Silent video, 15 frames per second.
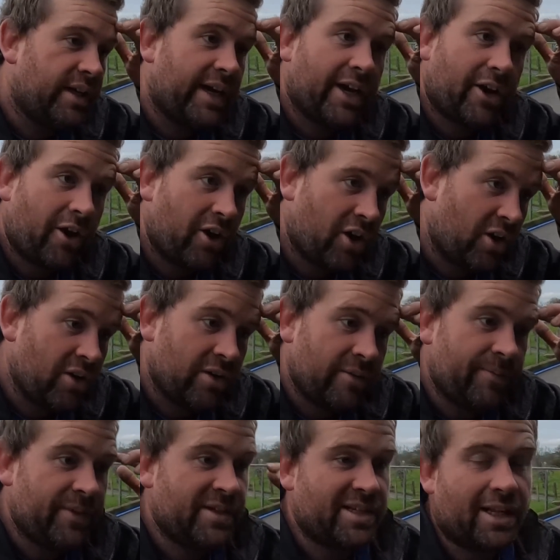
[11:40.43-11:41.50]
And I know
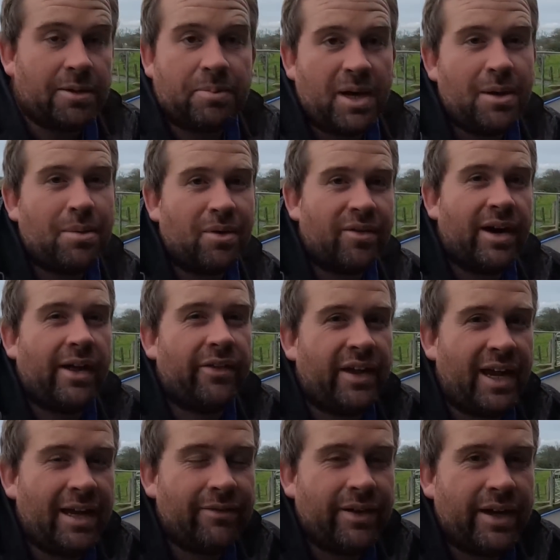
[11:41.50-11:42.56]
there's other people around
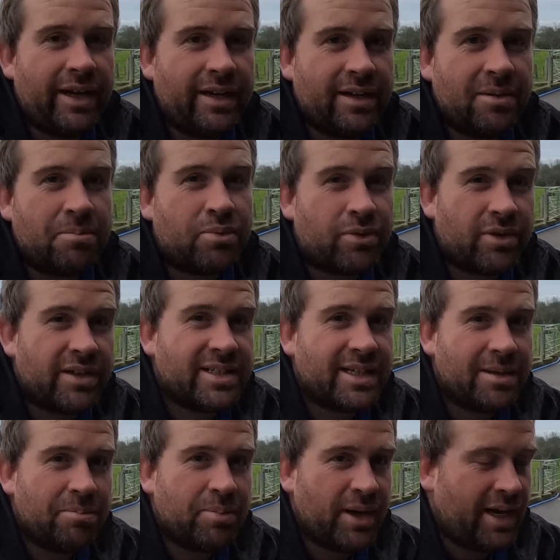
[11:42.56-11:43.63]
that have had it
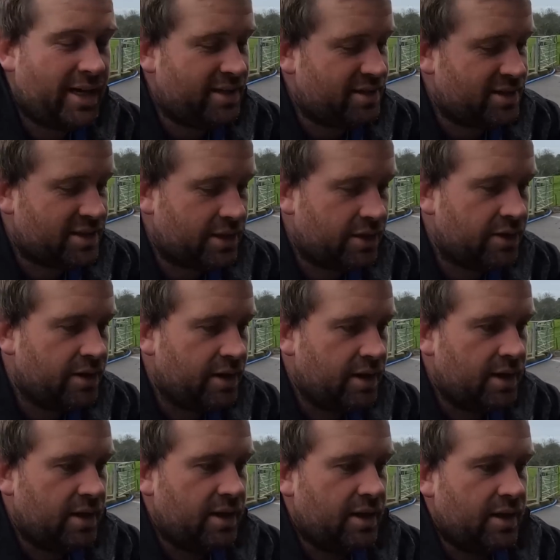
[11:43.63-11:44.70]
pretty bad. So
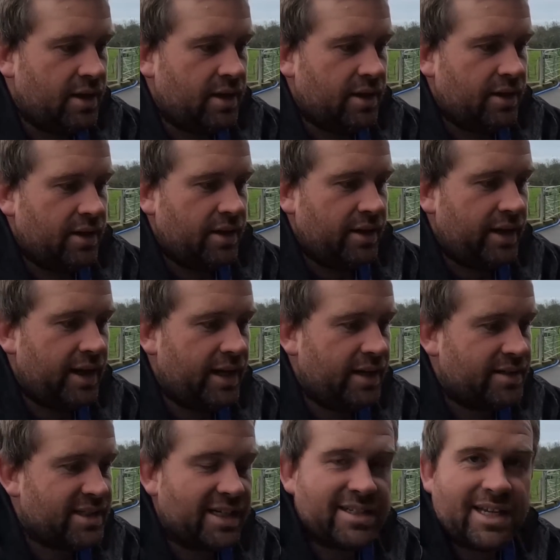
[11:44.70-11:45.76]
yeah,
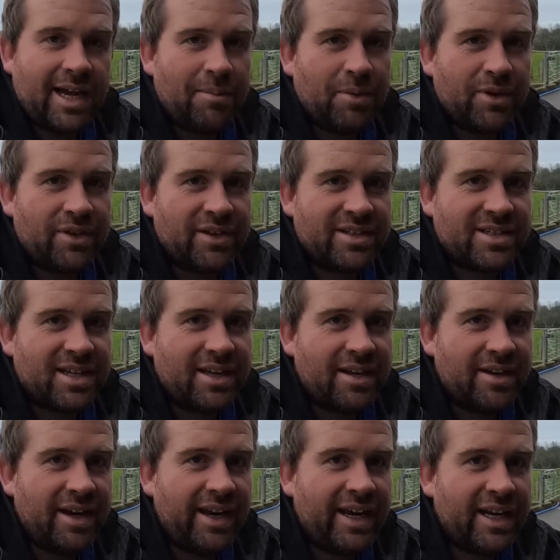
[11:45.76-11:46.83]
it does come with its
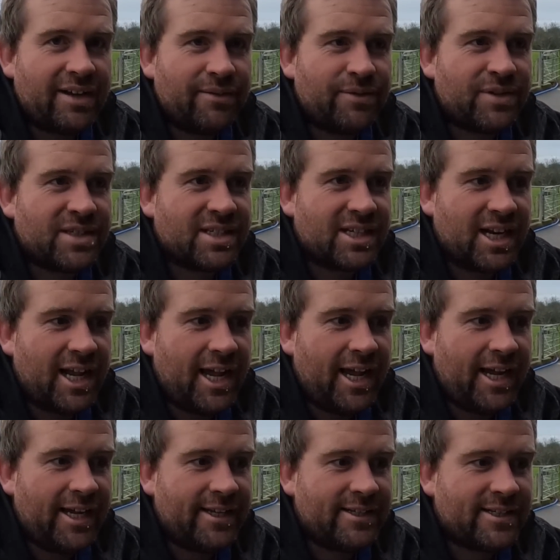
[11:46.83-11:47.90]
negatives,
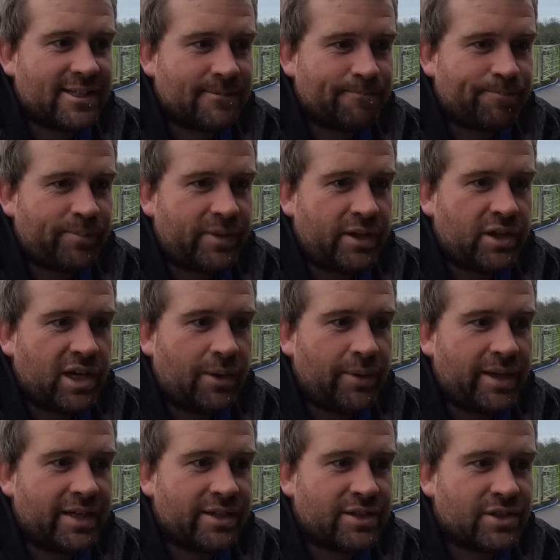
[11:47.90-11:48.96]
and
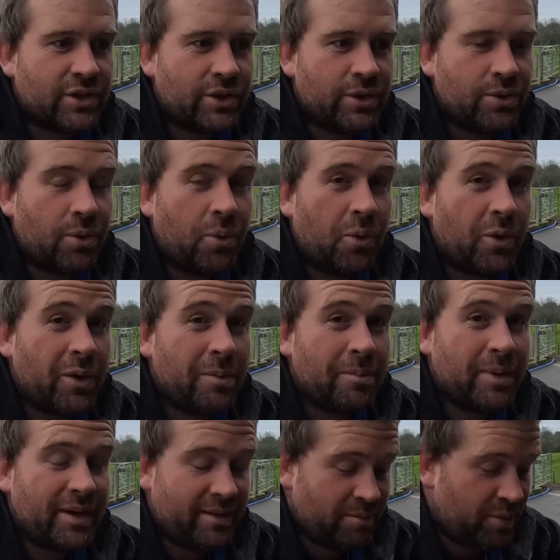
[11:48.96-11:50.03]
going into
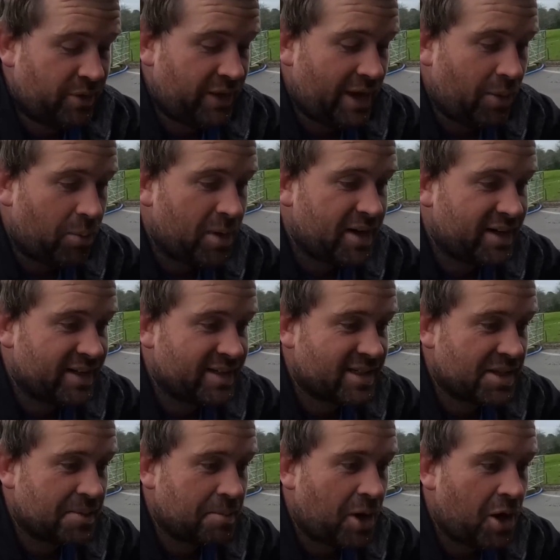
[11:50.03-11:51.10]
autumn with how wet it is
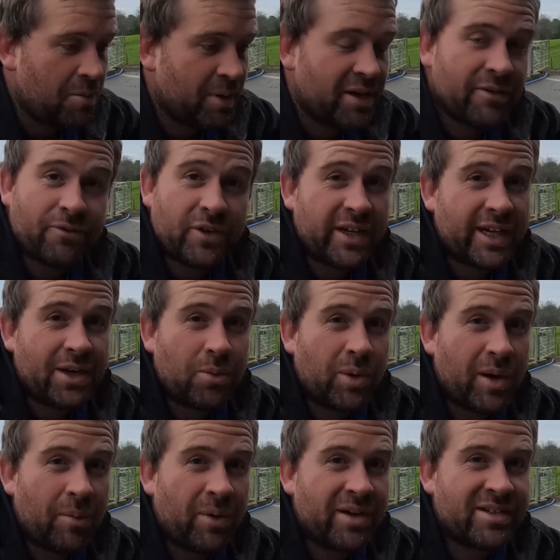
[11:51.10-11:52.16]
at the moment, if we get a
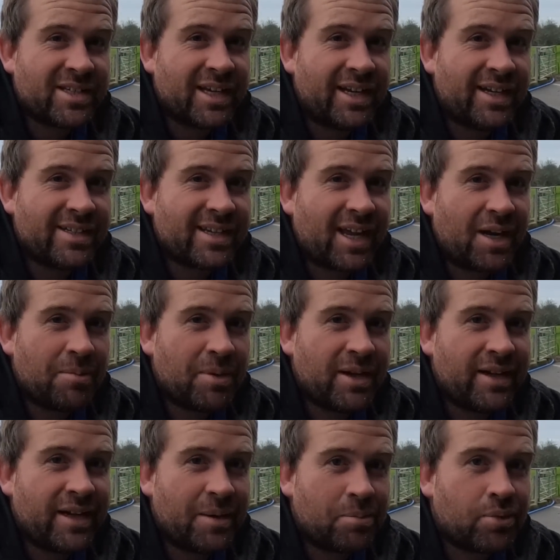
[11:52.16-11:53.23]
wet winter, it's going to
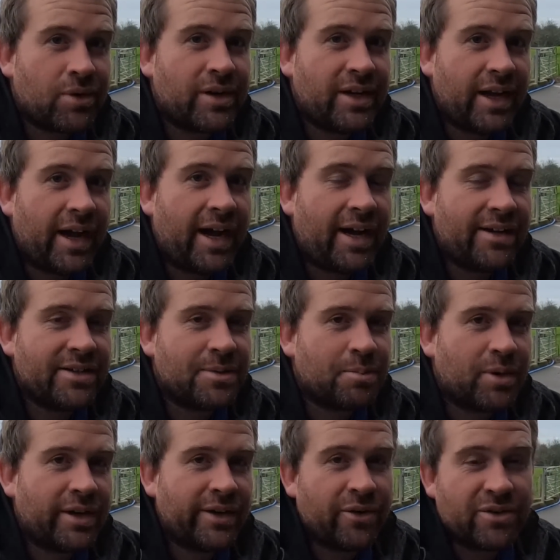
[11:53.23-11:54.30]
be a pretty hard
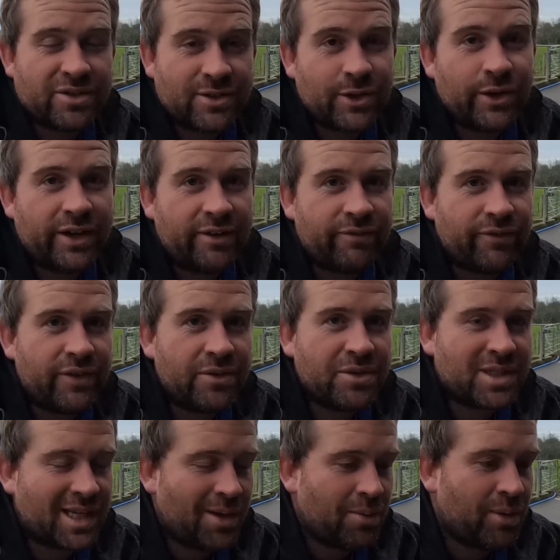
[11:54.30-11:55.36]
spring, or it certainly
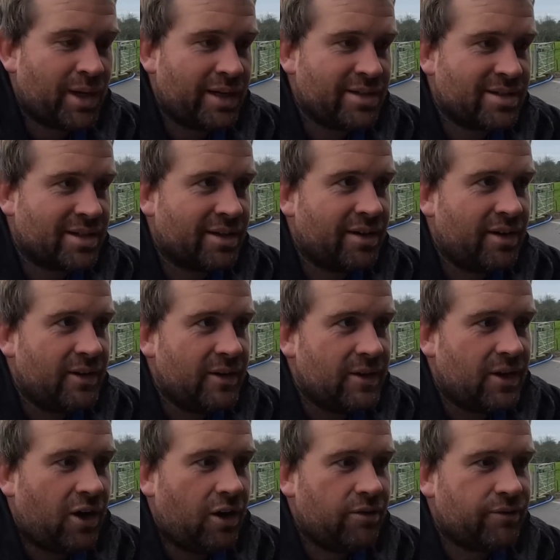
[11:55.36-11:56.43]
feels that way. So
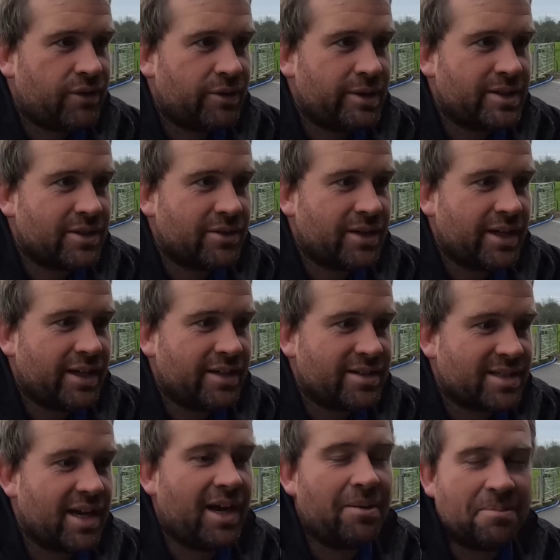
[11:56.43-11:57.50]
hopefully we do get
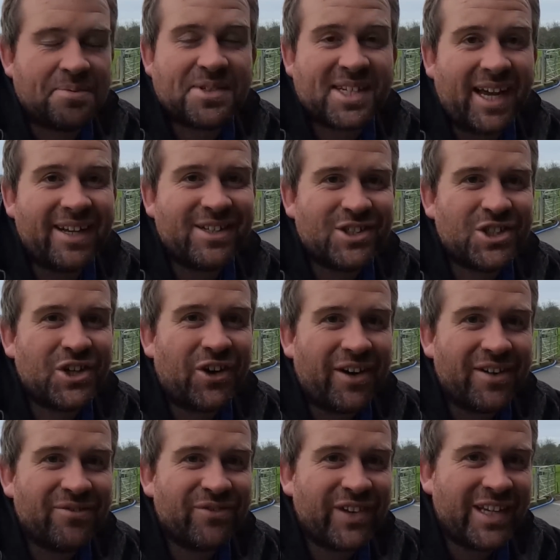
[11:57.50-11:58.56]
some
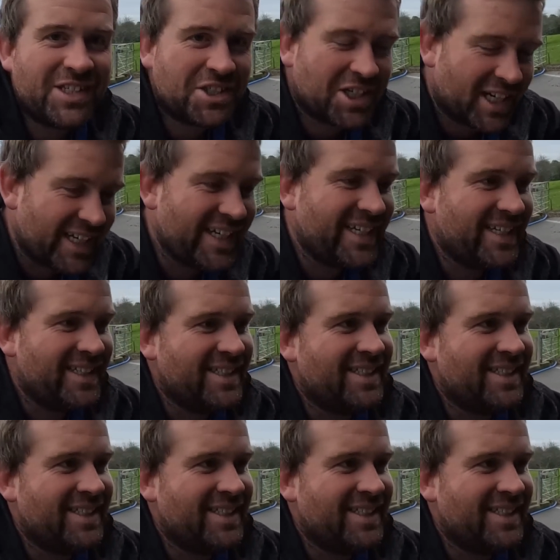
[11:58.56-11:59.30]
sunshine eventually.